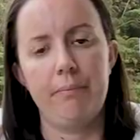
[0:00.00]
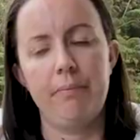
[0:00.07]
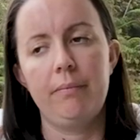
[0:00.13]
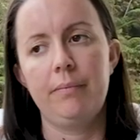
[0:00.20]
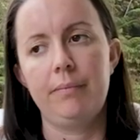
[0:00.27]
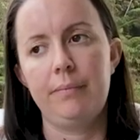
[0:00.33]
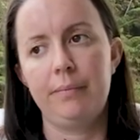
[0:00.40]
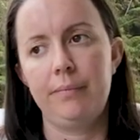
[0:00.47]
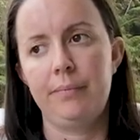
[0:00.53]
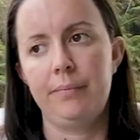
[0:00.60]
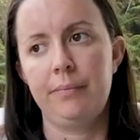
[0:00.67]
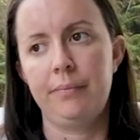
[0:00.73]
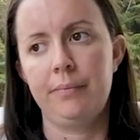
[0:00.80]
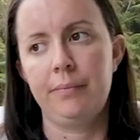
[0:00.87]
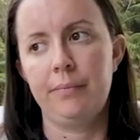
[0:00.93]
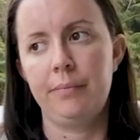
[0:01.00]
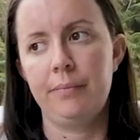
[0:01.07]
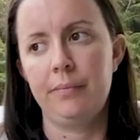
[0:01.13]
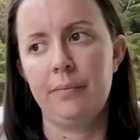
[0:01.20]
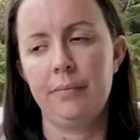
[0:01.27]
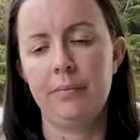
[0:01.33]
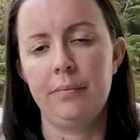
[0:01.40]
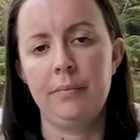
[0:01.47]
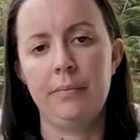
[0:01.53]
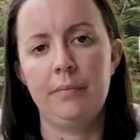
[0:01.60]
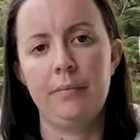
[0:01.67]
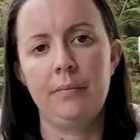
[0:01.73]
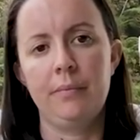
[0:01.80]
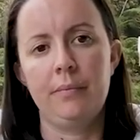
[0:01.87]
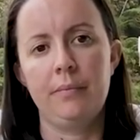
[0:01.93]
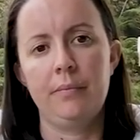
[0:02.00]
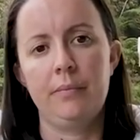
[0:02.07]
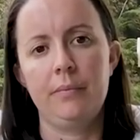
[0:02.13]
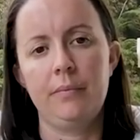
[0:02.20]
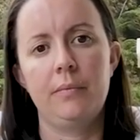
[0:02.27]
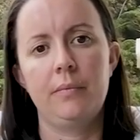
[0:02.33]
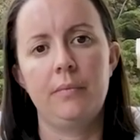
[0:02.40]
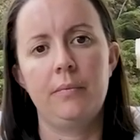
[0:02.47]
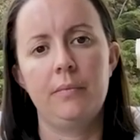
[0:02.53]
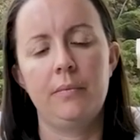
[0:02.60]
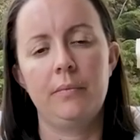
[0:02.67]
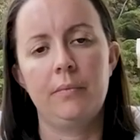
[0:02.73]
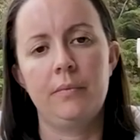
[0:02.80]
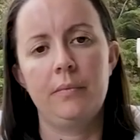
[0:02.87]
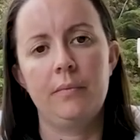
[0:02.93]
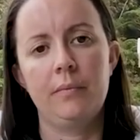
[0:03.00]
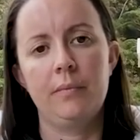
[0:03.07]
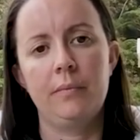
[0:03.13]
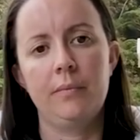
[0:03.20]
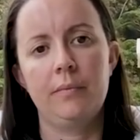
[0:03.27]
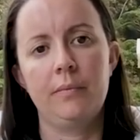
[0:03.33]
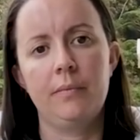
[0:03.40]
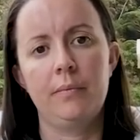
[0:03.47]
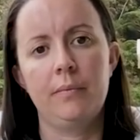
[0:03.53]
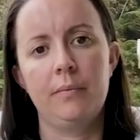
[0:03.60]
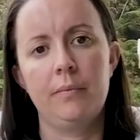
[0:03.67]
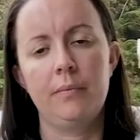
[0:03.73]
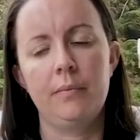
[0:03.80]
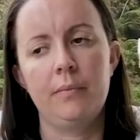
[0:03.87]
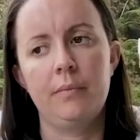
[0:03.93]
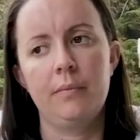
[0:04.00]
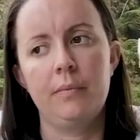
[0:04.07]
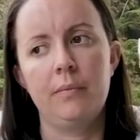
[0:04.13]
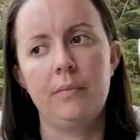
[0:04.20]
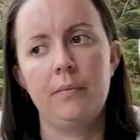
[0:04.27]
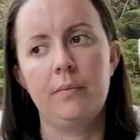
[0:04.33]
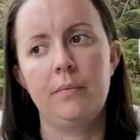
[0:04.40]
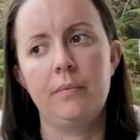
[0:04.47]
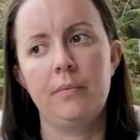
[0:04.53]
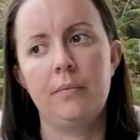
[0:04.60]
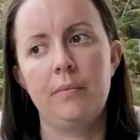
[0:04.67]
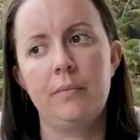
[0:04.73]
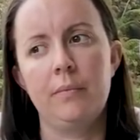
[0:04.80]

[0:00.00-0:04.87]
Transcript: [no speech]